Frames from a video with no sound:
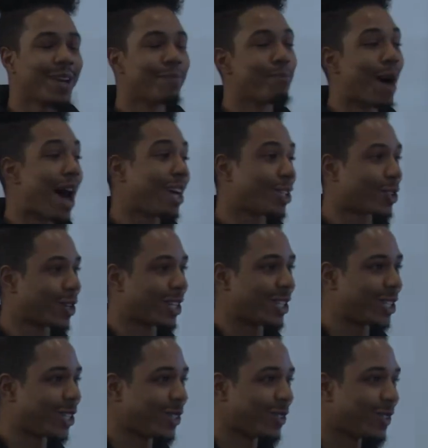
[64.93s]
mind
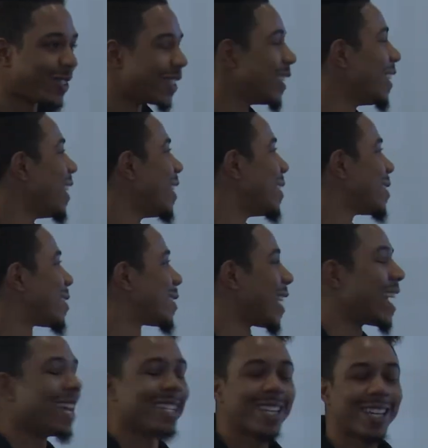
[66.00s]
tricks you
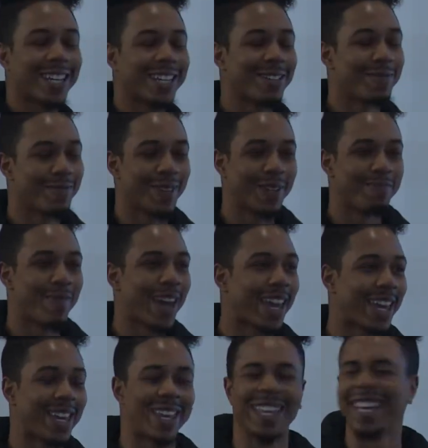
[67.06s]
into
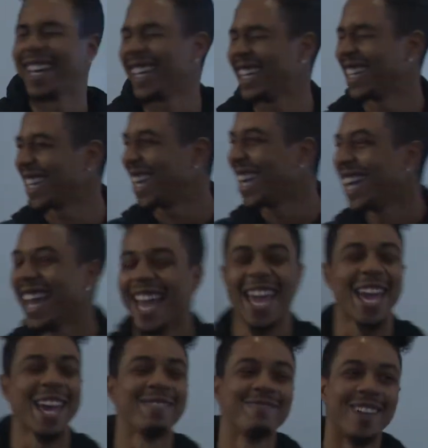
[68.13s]
making
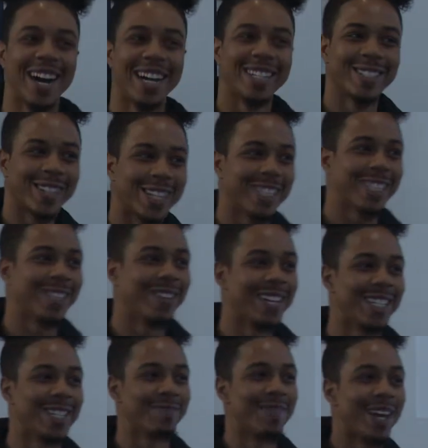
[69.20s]
it mind tricks you
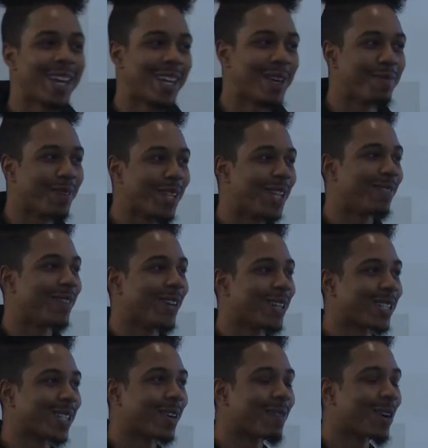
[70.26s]
into making you believe you're
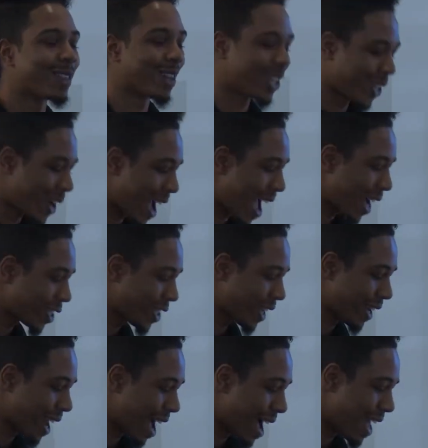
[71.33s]
somewhere that you're actually
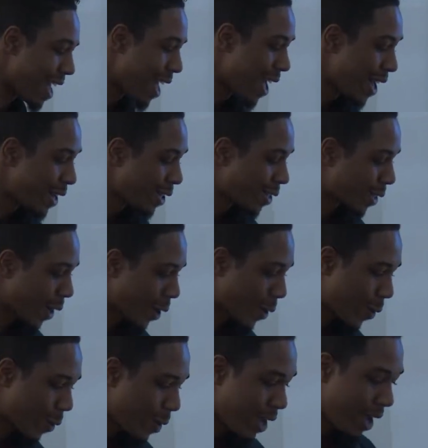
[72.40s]
not.
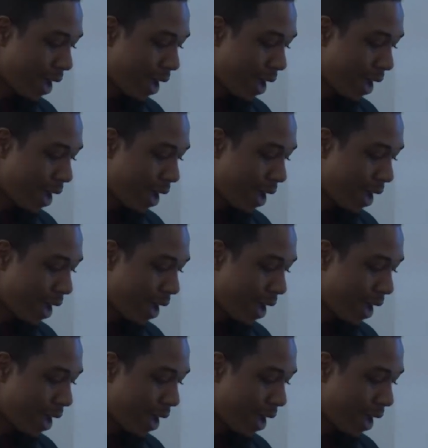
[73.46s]
So